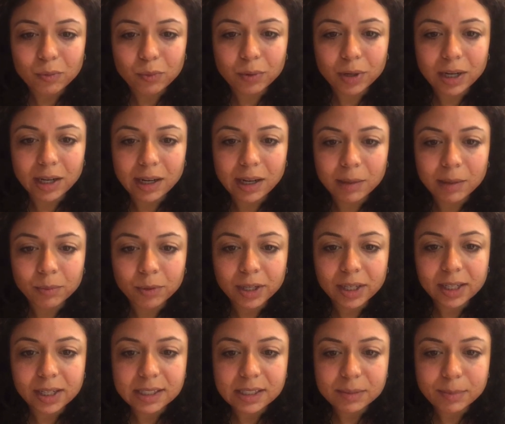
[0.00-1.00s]

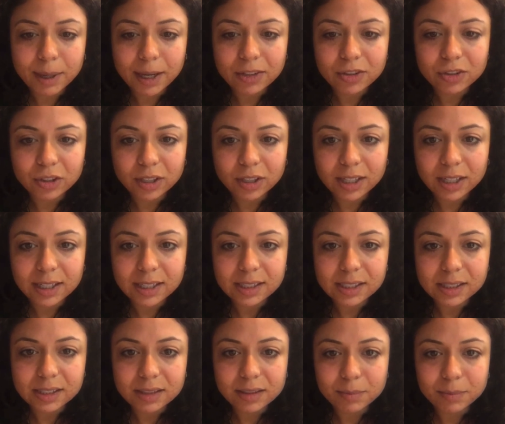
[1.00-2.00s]
reading
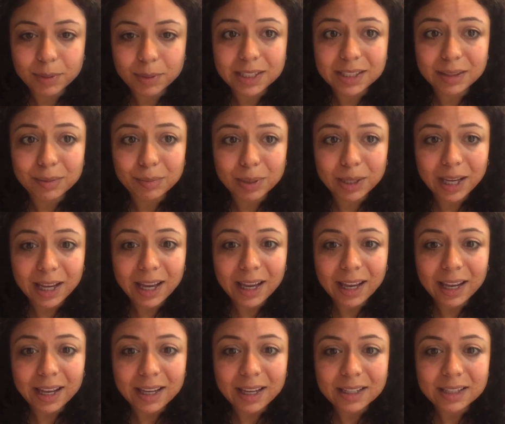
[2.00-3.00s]
specialists,
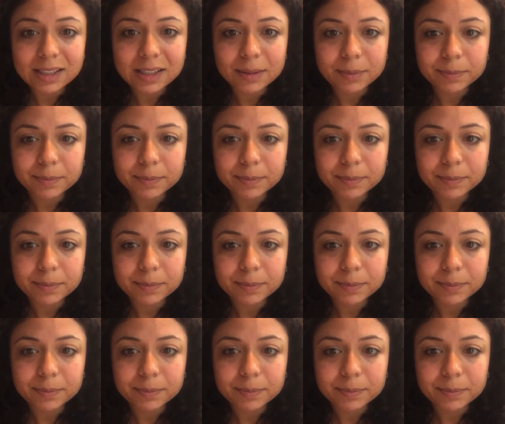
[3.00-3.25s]
BCBAs,